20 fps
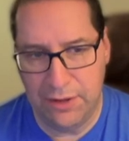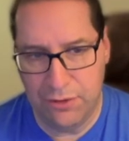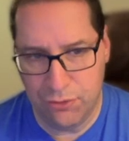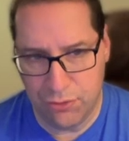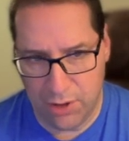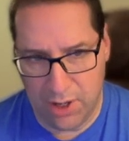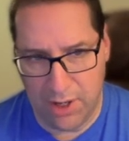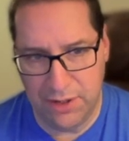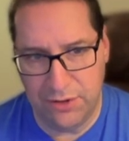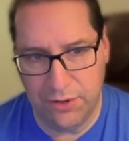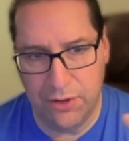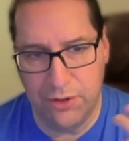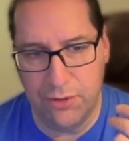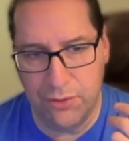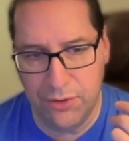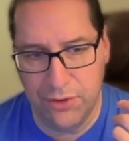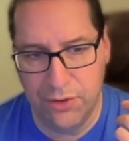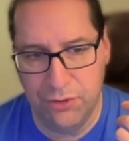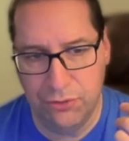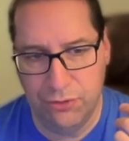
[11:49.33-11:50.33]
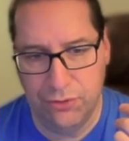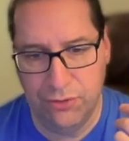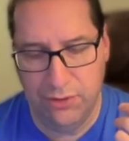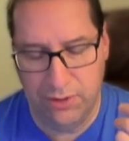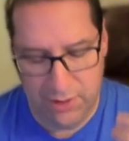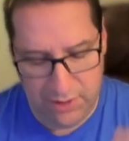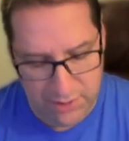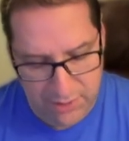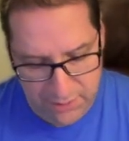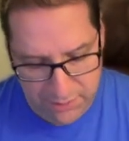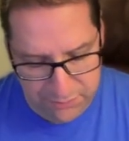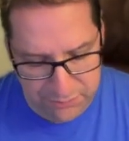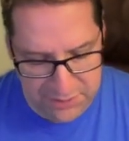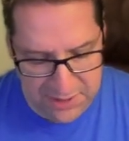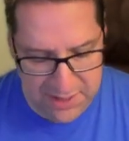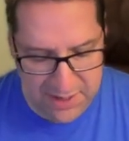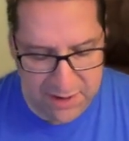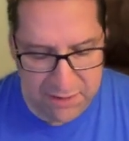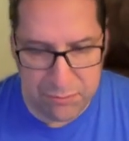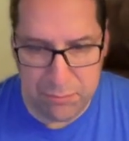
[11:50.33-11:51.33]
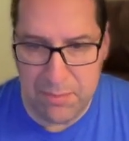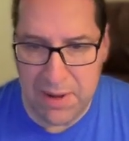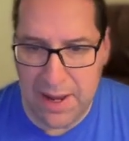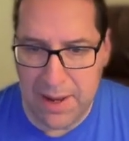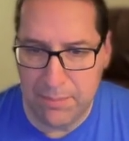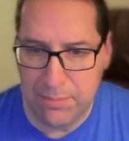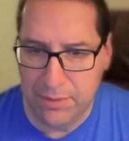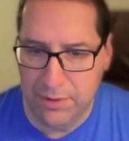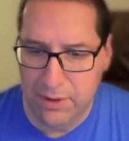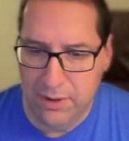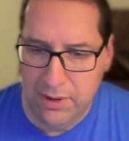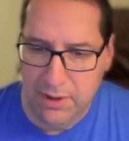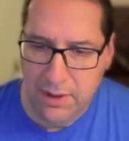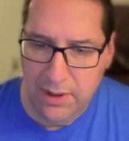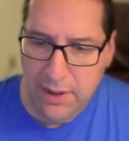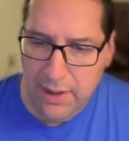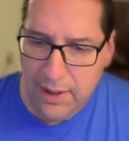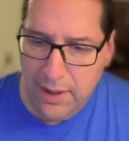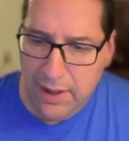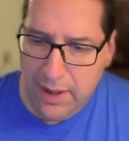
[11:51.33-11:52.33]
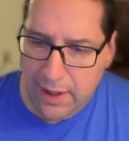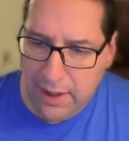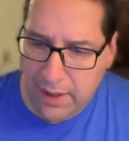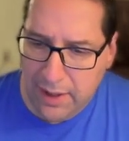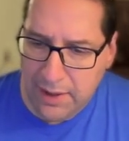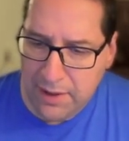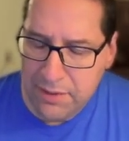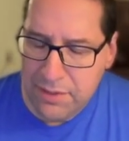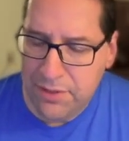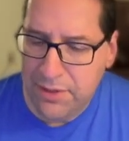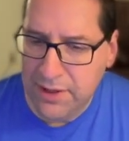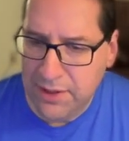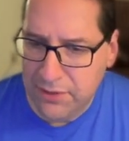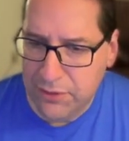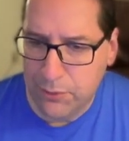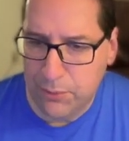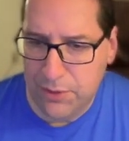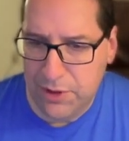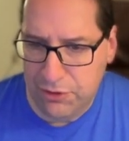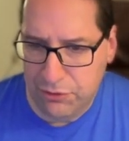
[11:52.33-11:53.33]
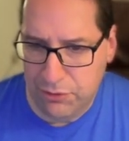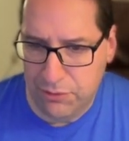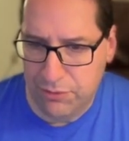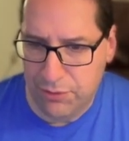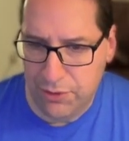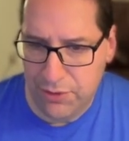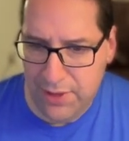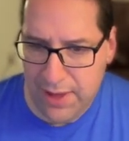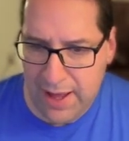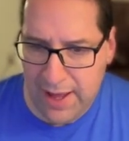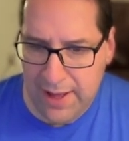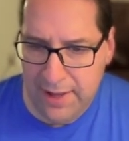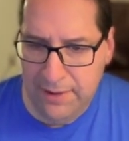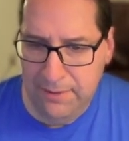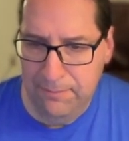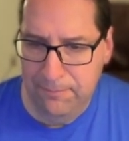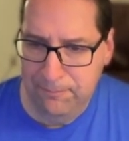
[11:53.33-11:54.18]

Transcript: tried to do this via fmap. And I think the reason for that